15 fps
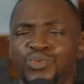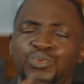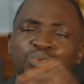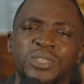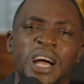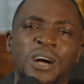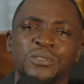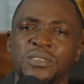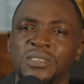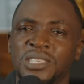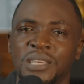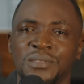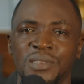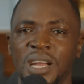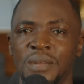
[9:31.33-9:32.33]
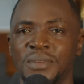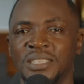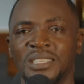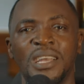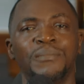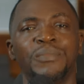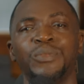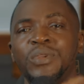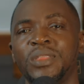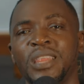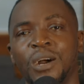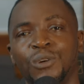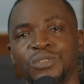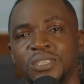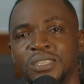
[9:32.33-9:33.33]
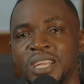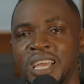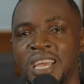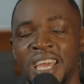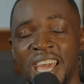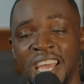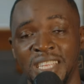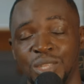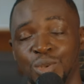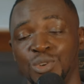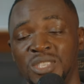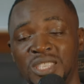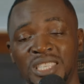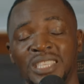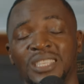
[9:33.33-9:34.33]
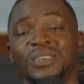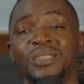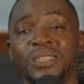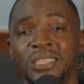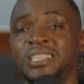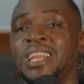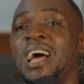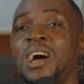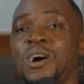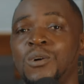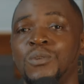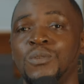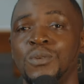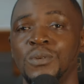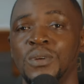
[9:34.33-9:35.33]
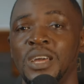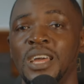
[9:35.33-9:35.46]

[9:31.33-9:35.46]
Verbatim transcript: two thousand subscribers, some three thousand. And those channels now,